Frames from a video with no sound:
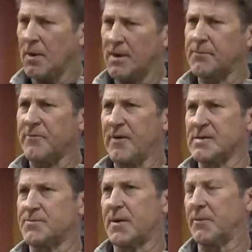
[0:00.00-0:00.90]
Well, it
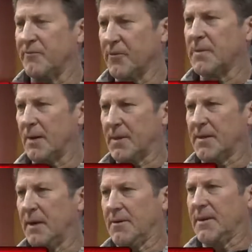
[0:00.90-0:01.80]
prevents people from
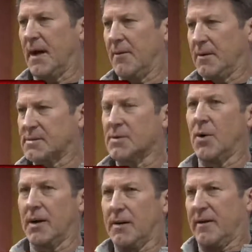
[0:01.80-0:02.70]
coming downtown. It's
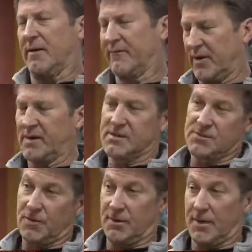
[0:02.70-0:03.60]
quite an
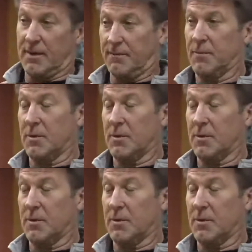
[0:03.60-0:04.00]
inconvenience when you end up